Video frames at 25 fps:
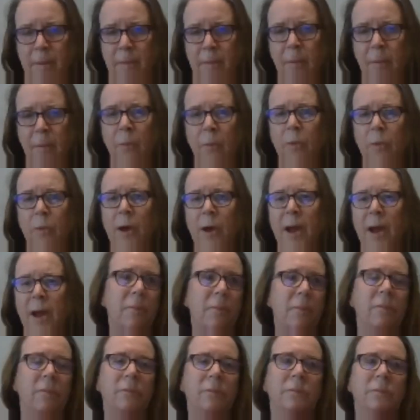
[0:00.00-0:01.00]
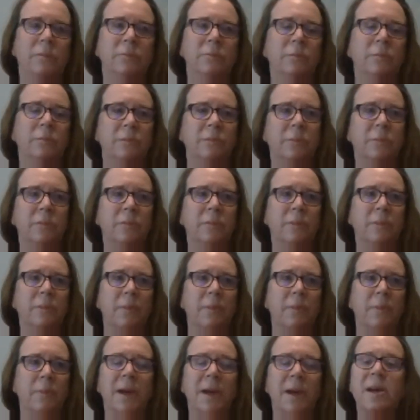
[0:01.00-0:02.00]
Right.
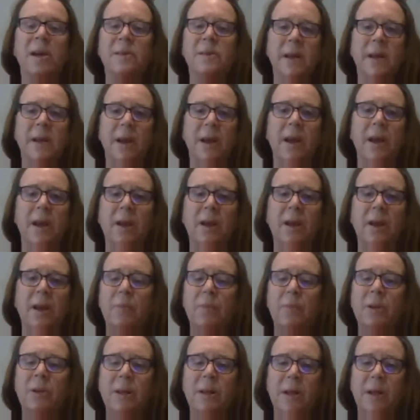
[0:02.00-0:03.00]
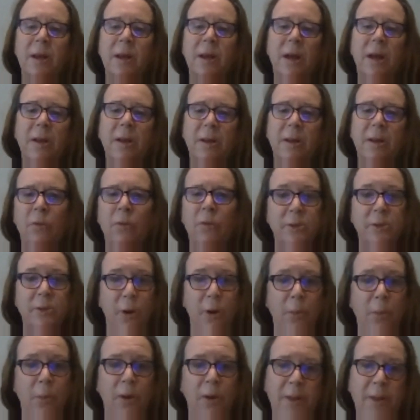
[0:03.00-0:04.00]
Because I completely got
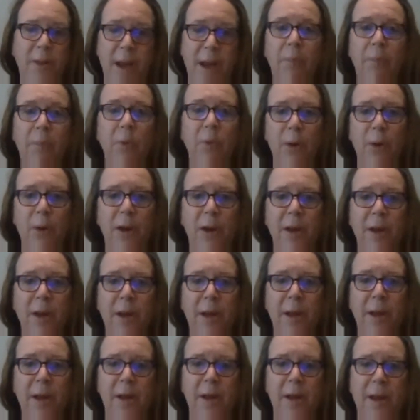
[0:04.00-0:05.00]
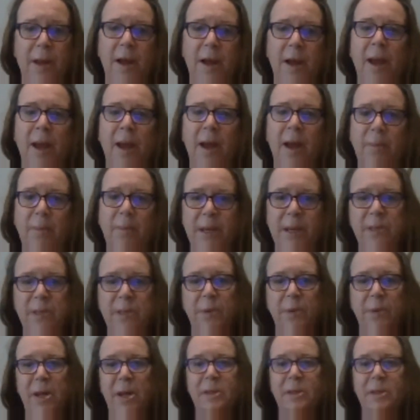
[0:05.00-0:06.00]
sober at that point, and then I had my
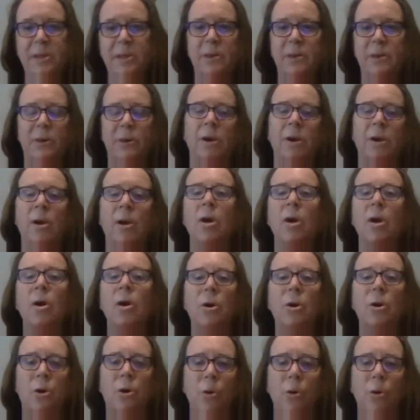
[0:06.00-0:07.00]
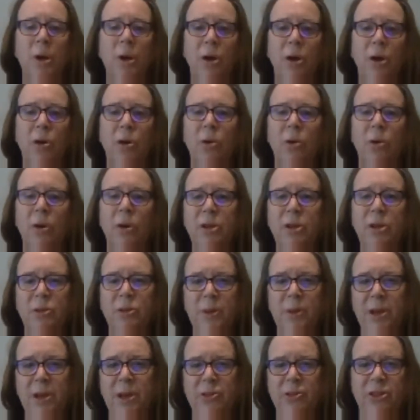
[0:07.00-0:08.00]
sponsor who encouraged
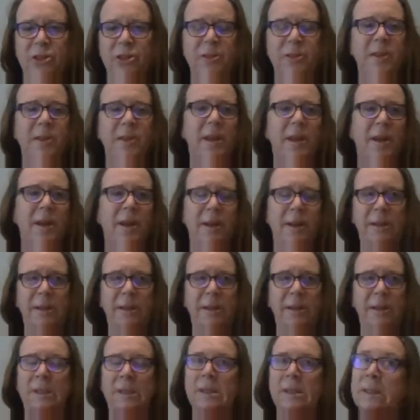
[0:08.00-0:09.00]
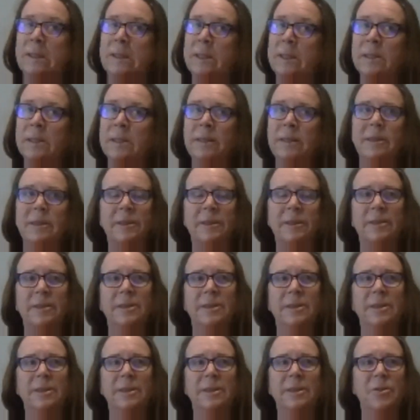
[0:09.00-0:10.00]
me. She said,
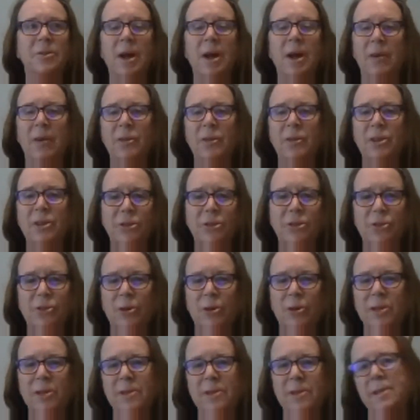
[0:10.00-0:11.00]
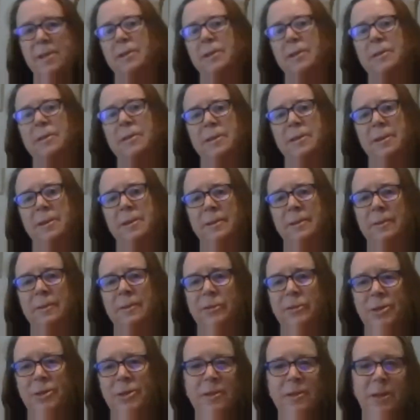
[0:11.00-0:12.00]
"You have 2 choices."
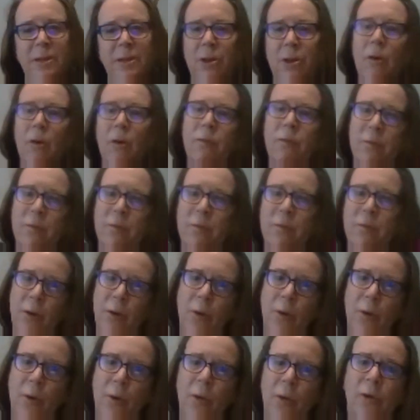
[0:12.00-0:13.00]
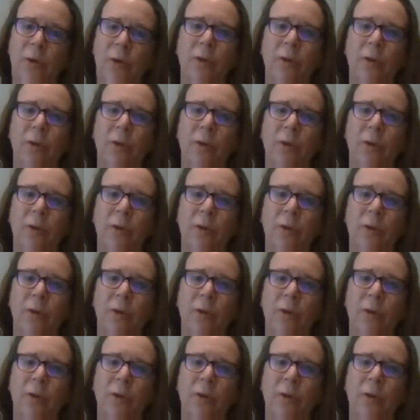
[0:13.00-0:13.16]
She said, "Go for the gold."